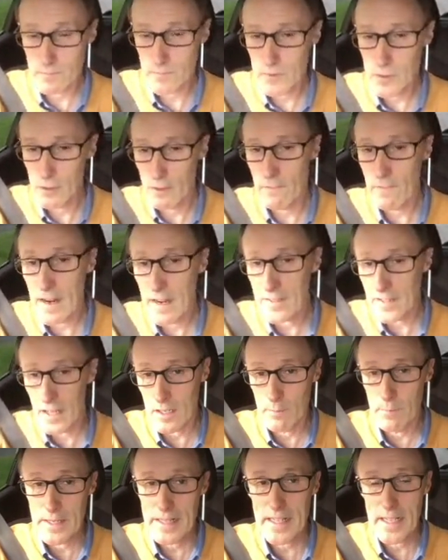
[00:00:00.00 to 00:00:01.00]
you'll find that the
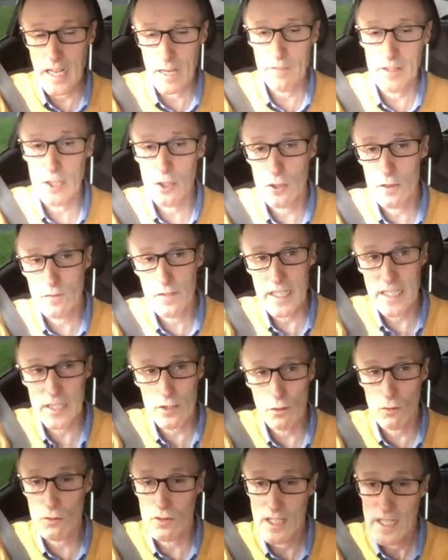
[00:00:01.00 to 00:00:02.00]
big heavy goods
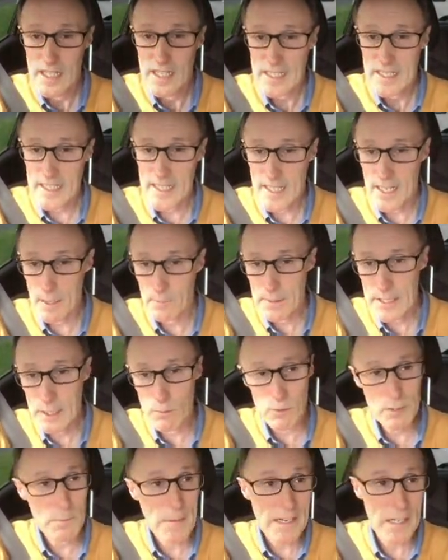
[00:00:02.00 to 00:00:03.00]
vehicles can't pick
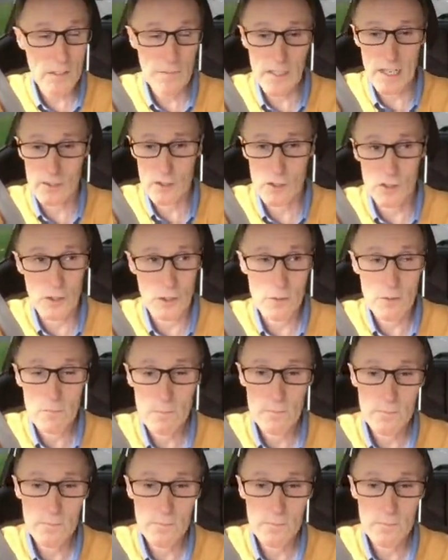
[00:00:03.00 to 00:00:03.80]
up speed as fast as you.